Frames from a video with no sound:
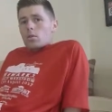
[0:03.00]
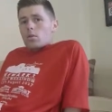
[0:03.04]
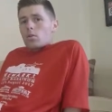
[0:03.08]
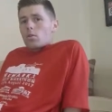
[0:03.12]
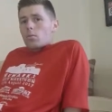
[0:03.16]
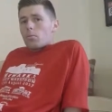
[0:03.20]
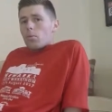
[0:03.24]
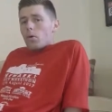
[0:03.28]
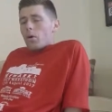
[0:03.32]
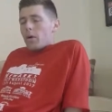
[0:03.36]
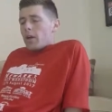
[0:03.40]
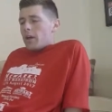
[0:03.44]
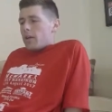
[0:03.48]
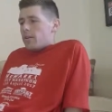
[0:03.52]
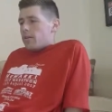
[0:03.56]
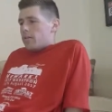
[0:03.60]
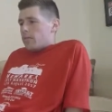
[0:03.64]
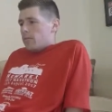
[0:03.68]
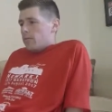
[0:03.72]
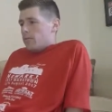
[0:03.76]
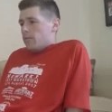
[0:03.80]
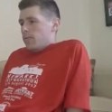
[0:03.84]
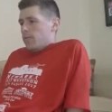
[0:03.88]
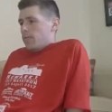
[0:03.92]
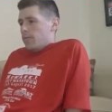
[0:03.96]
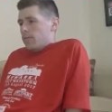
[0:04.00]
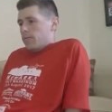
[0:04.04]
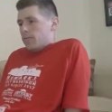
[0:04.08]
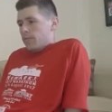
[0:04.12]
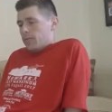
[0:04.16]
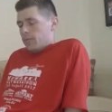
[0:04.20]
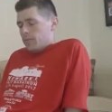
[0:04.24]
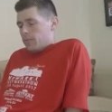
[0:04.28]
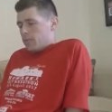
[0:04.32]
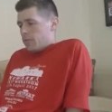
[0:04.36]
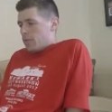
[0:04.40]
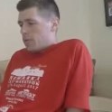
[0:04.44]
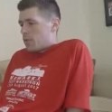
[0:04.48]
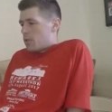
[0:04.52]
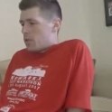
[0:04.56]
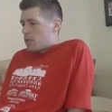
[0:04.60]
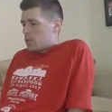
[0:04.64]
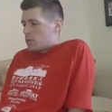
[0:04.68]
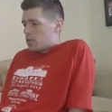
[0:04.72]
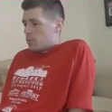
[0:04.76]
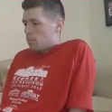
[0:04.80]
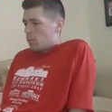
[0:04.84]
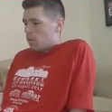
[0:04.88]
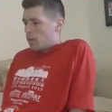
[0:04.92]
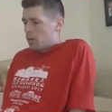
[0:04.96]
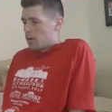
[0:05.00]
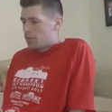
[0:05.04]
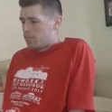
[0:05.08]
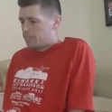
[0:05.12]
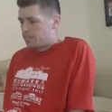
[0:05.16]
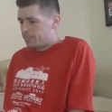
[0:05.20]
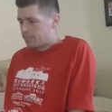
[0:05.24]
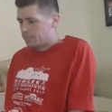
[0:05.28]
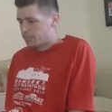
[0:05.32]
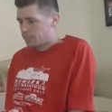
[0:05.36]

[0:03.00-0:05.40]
Good morning. Thursday morning.